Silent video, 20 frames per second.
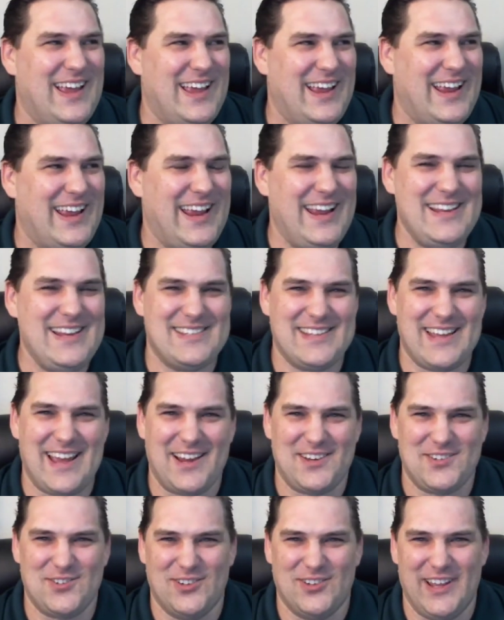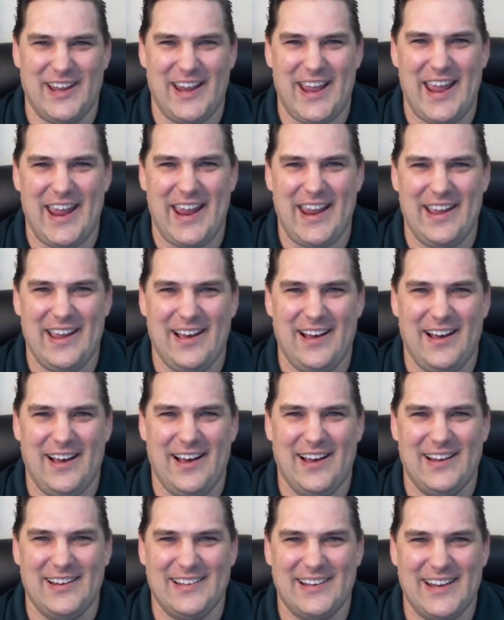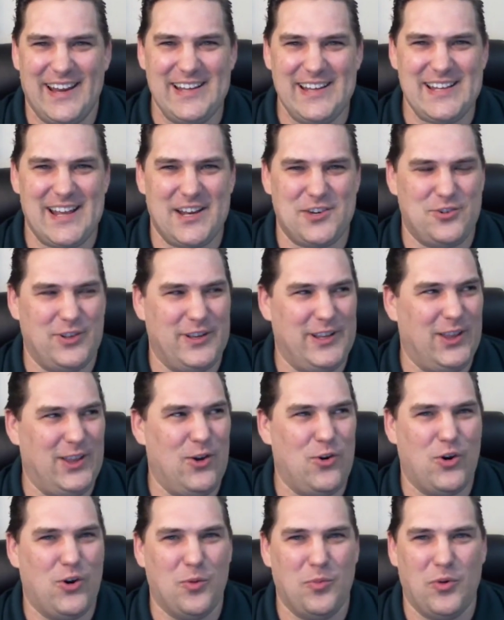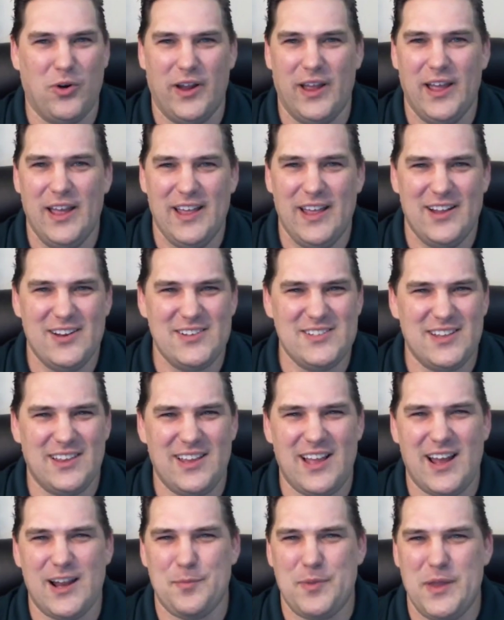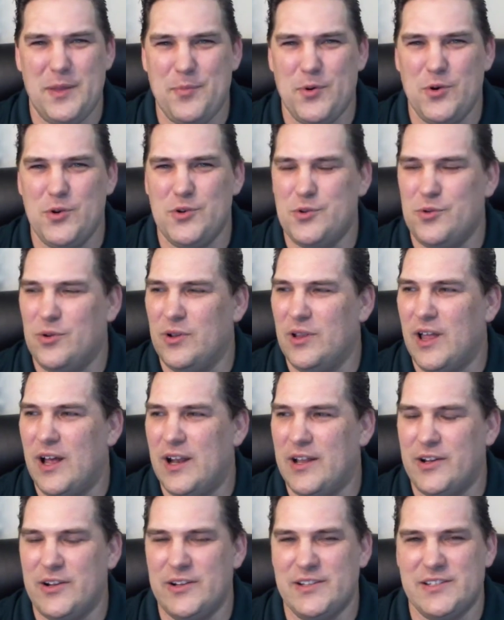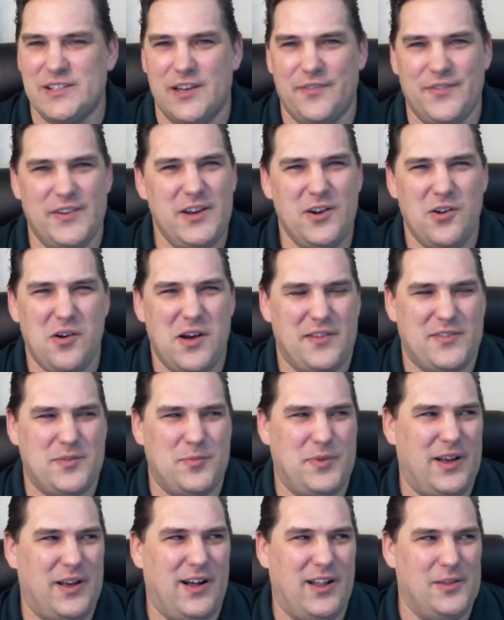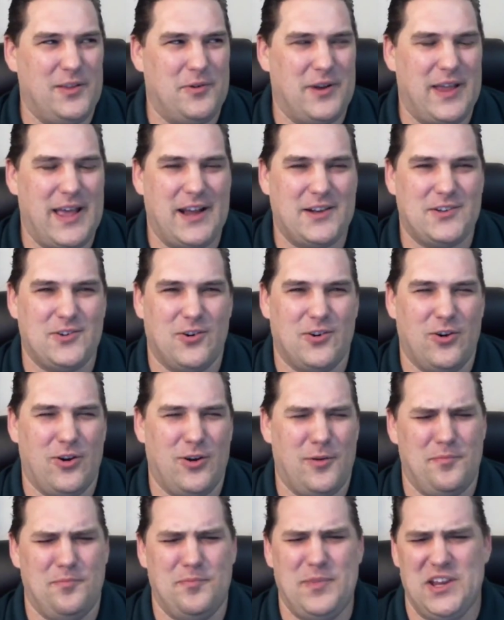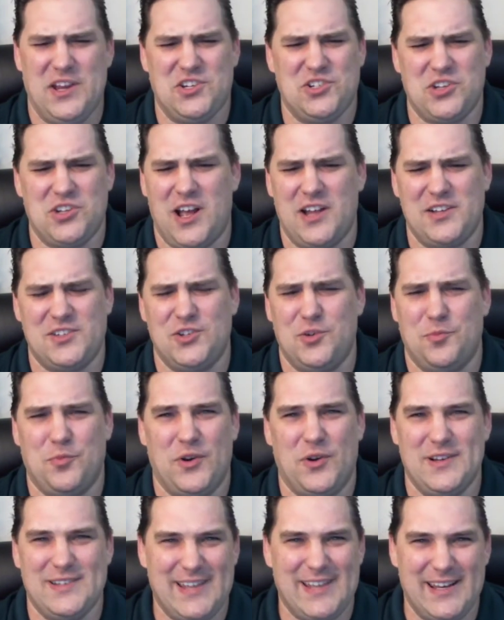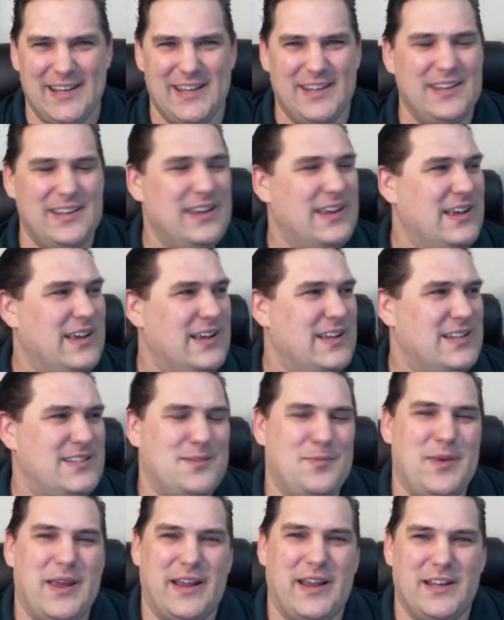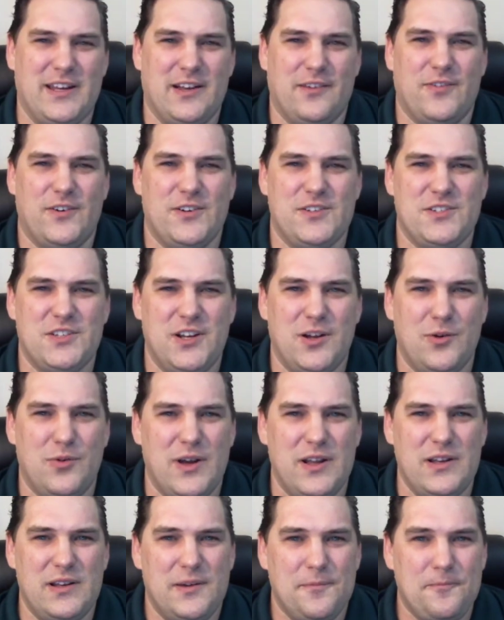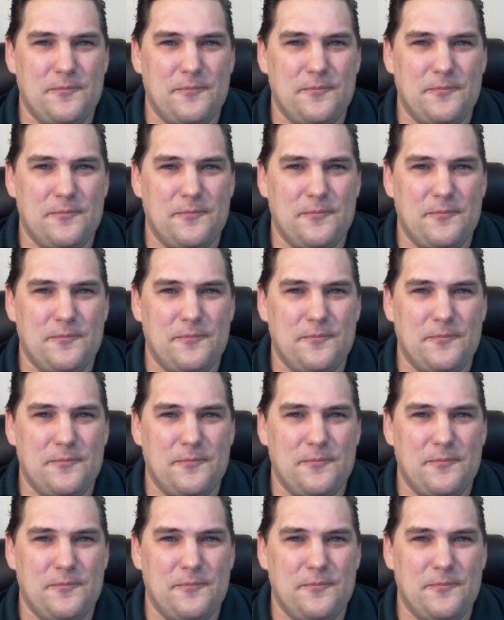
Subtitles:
He's actually a local boy. There's a lot of people who do a lot of good stuff, and you don't have to be a Hollywood actor or a big shot superintendent to make a difference. You know what?